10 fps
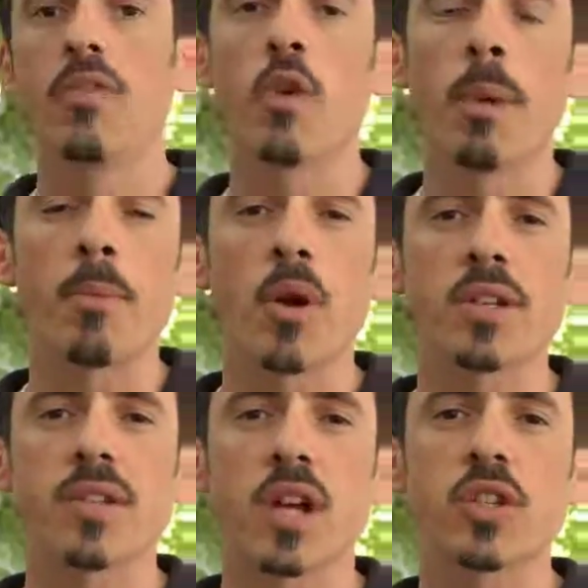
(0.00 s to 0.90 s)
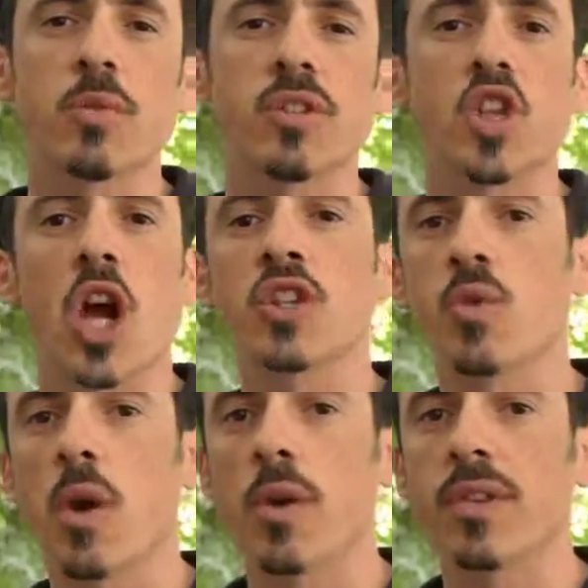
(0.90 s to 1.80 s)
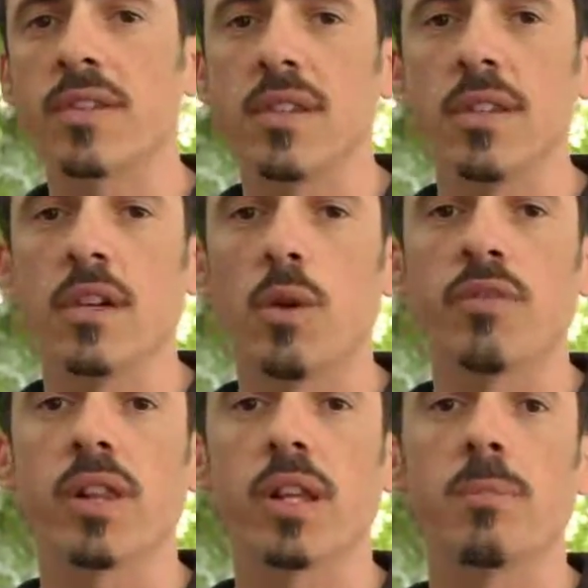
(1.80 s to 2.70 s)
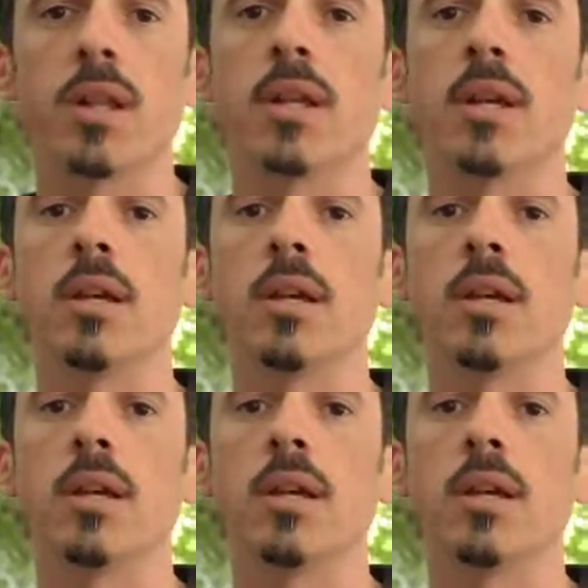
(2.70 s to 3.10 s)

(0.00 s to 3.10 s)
If you remember our discussion with John Gerard, the CEO of Clickability,